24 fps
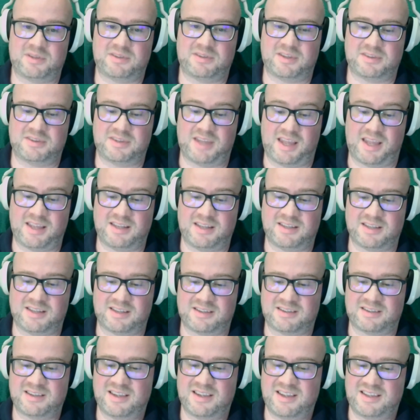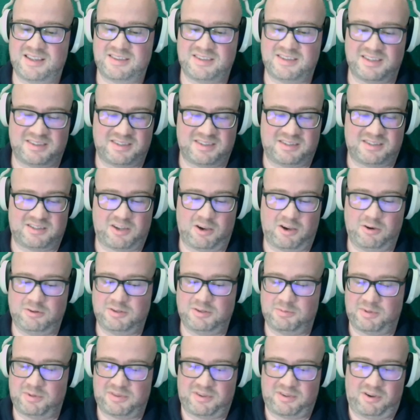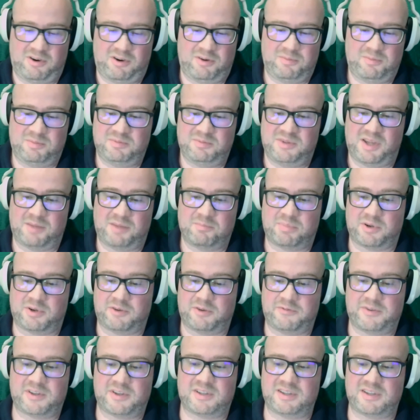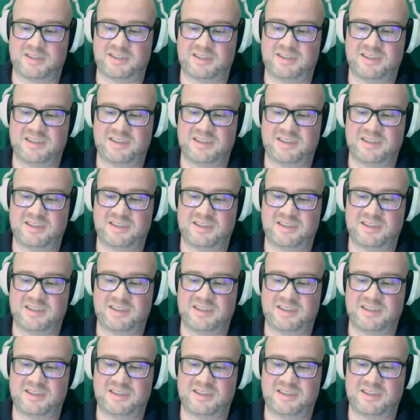The data, the code was all done perfectly.